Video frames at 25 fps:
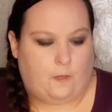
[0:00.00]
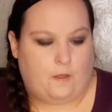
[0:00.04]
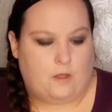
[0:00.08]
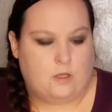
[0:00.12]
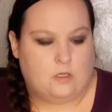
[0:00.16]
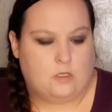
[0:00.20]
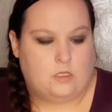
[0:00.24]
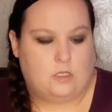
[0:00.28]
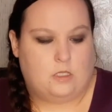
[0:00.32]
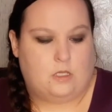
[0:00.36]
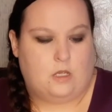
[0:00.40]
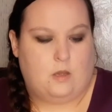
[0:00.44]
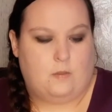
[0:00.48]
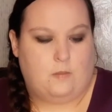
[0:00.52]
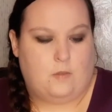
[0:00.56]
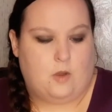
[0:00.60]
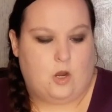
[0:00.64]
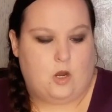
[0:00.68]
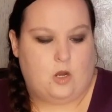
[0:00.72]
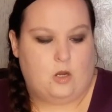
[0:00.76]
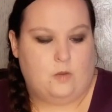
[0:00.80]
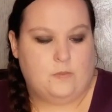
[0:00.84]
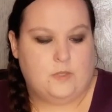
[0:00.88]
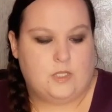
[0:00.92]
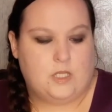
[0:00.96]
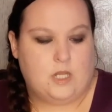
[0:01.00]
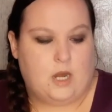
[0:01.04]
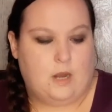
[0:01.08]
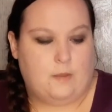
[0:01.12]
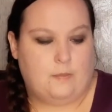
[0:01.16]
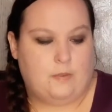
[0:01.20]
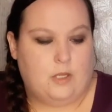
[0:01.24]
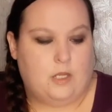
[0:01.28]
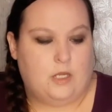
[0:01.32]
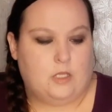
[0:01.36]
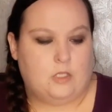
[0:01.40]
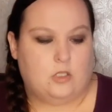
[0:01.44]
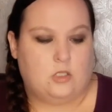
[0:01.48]
some herbs that I
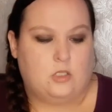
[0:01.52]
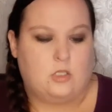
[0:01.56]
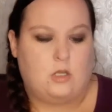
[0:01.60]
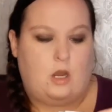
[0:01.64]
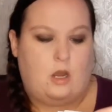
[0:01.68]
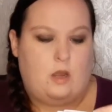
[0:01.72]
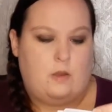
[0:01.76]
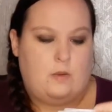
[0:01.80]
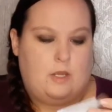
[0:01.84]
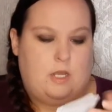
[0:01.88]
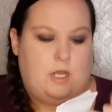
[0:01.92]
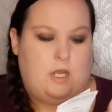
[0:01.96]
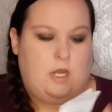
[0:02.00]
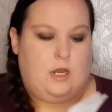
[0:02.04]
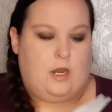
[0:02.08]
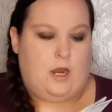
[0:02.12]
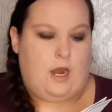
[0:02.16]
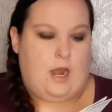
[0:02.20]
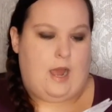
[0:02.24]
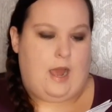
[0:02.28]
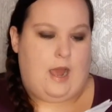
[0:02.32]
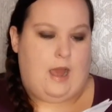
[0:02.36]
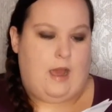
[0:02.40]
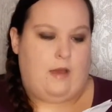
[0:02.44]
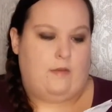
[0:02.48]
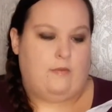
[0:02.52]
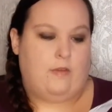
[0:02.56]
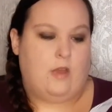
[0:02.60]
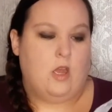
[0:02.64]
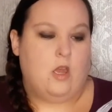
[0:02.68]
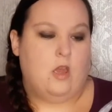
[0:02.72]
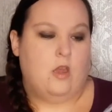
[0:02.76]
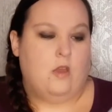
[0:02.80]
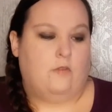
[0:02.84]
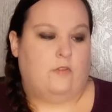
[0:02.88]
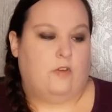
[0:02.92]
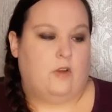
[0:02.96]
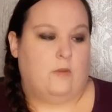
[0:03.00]
plan to grow. Here I have
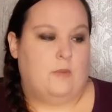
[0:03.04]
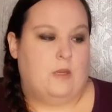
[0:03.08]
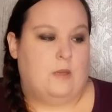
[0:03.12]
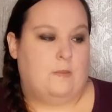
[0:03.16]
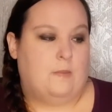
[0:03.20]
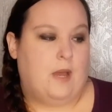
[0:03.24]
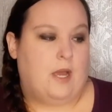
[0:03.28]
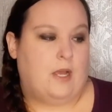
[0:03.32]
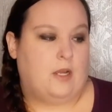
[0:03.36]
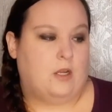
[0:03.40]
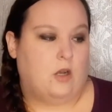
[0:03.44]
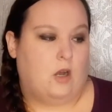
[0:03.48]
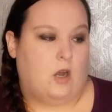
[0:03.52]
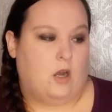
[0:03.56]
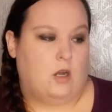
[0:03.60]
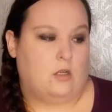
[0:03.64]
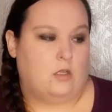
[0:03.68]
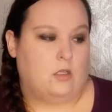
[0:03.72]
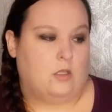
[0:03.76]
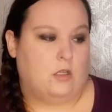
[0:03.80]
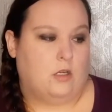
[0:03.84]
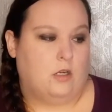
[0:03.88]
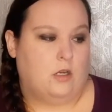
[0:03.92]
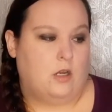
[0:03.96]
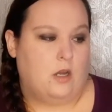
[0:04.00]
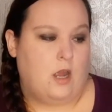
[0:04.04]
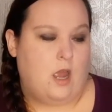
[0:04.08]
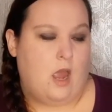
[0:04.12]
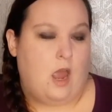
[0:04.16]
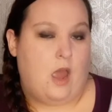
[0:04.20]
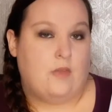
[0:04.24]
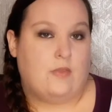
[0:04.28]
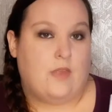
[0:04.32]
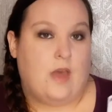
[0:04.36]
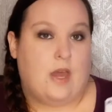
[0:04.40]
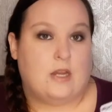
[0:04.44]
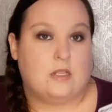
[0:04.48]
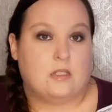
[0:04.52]
from In My Gardener,
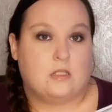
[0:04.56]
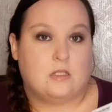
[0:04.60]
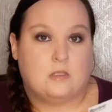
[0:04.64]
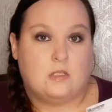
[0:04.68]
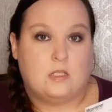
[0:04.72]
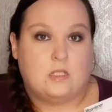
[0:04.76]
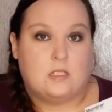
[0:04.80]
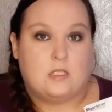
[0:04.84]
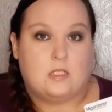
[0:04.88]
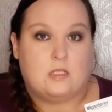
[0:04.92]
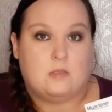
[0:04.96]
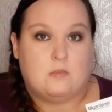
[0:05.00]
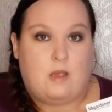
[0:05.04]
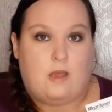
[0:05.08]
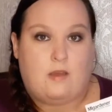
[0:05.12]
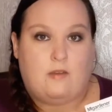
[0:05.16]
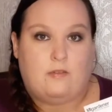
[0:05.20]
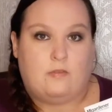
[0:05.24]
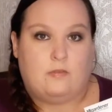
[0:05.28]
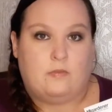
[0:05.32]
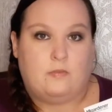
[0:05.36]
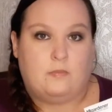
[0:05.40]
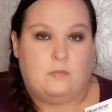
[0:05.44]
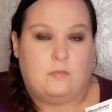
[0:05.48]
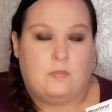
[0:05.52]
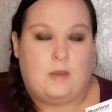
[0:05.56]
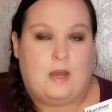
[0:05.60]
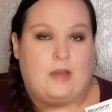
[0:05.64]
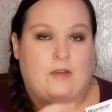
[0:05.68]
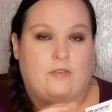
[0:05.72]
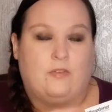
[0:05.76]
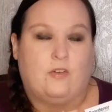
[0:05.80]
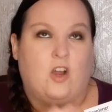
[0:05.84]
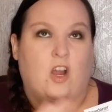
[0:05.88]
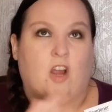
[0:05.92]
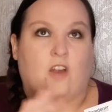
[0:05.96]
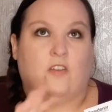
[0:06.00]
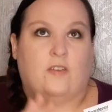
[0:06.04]
and this is my by
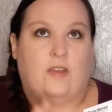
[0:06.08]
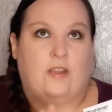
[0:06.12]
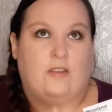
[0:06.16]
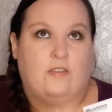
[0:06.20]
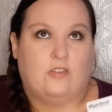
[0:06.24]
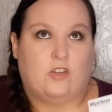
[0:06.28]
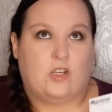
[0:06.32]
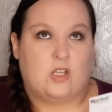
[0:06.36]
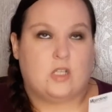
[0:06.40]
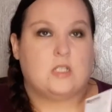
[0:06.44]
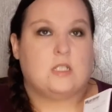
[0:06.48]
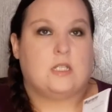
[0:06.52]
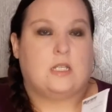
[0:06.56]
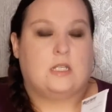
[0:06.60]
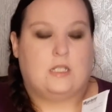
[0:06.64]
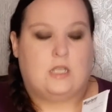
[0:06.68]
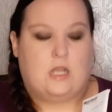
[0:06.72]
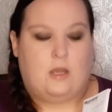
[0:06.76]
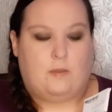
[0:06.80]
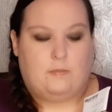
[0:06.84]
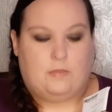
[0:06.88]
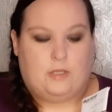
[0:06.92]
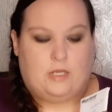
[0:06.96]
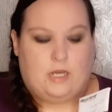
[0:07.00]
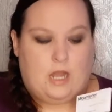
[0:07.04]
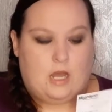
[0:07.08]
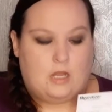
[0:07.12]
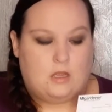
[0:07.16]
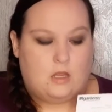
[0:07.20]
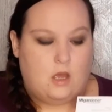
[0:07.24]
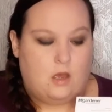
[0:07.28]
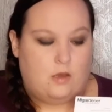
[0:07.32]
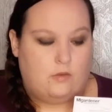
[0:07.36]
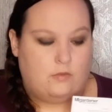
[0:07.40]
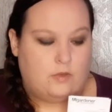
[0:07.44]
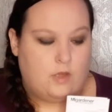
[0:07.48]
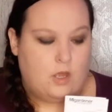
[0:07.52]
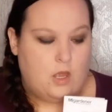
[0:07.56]
far favorite seed company. I
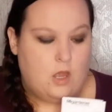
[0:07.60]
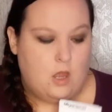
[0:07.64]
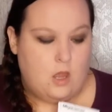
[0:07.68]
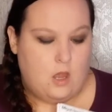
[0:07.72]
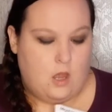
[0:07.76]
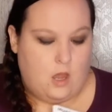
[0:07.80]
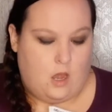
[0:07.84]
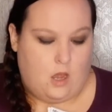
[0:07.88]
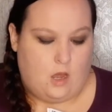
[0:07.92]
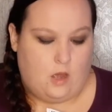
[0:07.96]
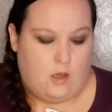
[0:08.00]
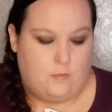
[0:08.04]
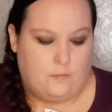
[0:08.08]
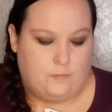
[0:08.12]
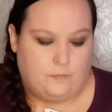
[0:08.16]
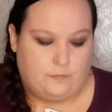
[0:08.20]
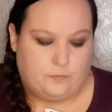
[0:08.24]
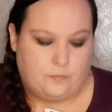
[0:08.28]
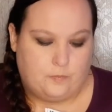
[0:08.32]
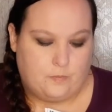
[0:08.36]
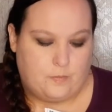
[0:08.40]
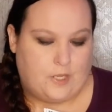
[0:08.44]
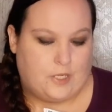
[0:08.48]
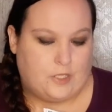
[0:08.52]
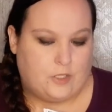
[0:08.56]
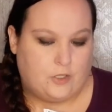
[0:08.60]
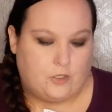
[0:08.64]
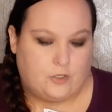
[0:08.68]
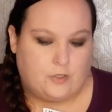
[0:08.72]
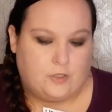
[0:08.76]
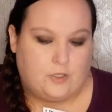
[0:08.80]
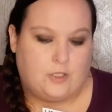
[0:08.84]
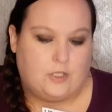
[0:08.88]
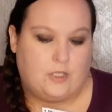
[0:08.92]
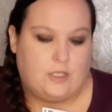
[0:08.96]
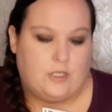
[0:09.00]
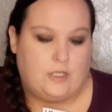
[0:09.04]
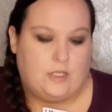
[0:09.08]
love Baker
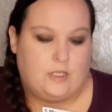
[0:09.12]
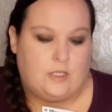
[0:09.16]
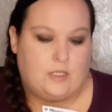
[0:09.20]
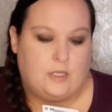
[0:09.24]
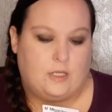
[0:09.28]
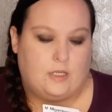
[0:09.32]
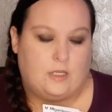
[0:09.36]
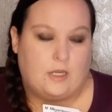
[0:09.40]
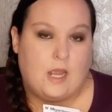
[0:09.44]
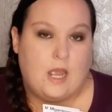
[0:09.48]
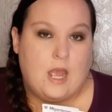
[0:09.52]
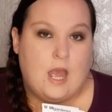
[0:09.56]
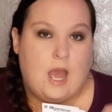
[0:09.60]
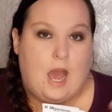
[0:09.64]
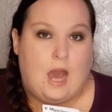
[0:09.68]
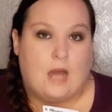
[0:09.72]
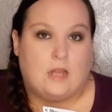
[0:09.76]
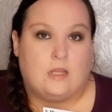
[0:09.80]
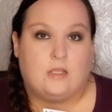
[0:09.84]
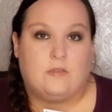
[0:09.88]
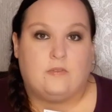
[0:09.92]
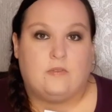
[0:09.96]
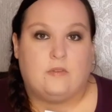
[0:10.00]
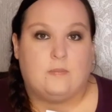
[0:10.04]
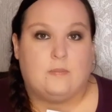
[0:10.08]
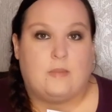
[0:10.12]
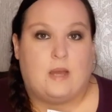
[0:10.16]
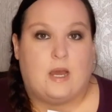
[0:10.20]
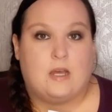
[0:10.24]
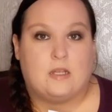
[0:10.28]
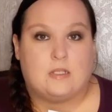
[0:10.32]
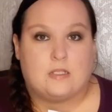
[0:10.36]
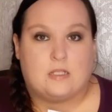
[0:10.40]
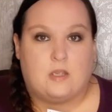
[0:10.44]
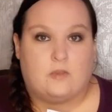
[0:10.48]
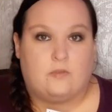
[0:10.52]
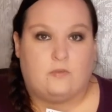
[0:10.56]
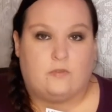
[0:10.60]
Creek, and I'll even buy
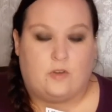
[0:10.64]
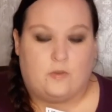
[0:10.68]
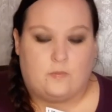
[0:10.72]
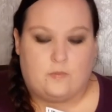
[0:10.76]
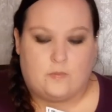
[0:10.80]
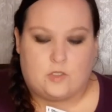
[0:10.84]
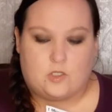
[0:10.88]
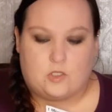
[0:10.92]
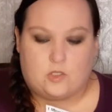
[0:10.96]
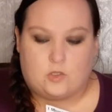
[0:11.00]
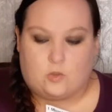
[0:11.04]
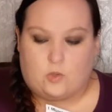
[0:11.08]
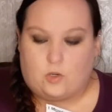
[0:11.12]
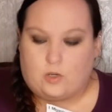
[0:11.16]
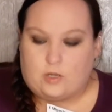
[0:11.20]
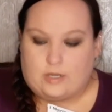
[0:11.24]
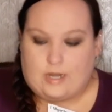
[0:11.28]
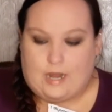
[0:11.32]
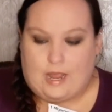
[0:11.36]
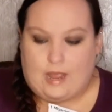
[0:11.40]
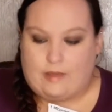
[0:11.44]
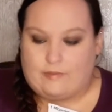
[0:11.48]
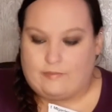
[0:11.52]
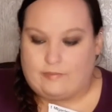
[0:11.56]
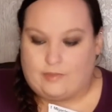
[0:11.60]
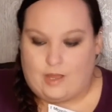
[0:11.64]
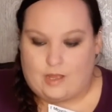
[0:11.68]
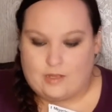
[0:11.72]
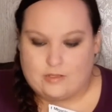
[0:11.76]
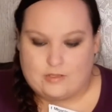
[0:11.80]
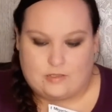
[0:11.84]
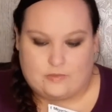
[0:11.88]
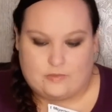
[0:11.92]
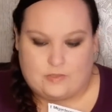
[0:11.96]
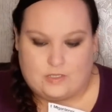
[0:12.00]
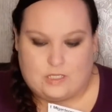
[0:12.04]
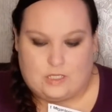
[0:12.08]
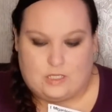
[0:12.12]
some from the store, and I have lots
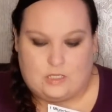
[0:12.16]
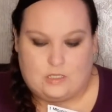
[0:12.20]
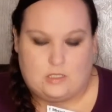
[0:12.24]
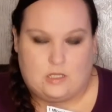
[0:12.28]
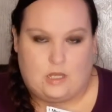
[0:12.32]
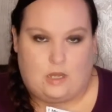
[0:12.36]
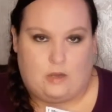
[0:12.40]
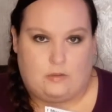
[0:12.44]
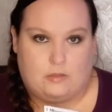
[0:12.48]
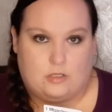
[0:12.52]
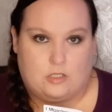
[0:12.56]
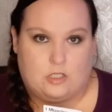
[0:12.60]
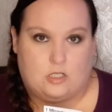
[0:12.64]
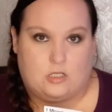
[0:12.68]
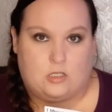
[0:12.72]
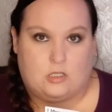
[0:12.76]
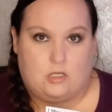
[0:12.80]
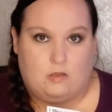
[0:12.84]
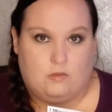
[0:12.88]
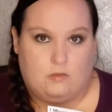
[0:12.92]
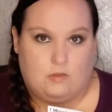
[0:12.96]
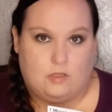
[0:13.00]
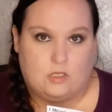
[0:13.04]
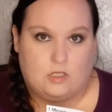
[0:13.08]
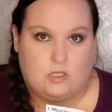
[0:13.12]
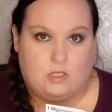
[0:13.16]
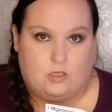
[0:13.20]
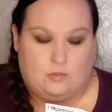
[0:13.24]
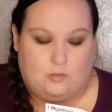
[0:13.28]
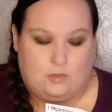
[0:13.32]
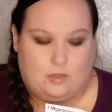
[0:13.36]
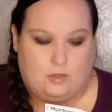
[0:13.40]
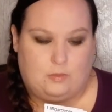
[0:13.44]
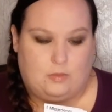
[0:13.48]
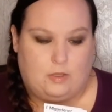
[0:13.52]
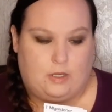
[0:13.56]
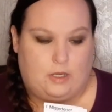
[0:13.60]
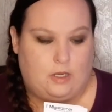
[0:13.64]
of seeds that were just given to
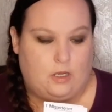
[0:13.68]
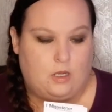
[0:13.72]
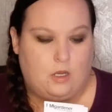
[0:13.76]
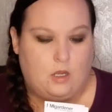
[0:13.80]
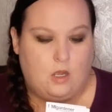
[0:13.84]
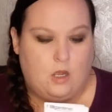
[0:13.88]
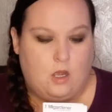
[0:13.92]
me, but